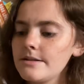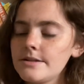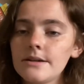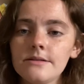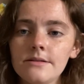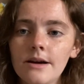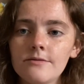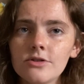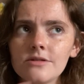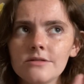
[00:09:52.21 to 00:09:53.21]
to
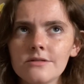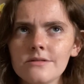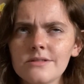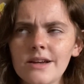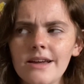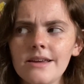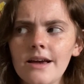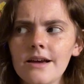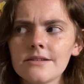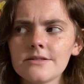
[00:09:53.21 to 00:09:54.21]
lovers, I
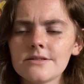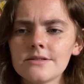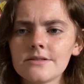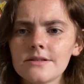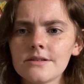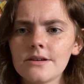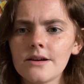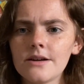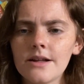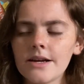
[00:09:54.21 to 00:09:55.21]
guess.
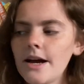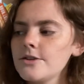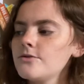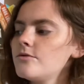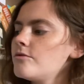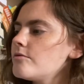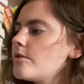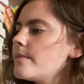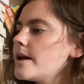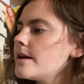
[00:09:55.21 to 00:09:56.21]
Like high school
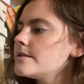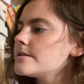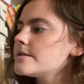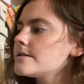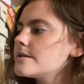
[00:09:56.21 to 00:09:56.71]
romance.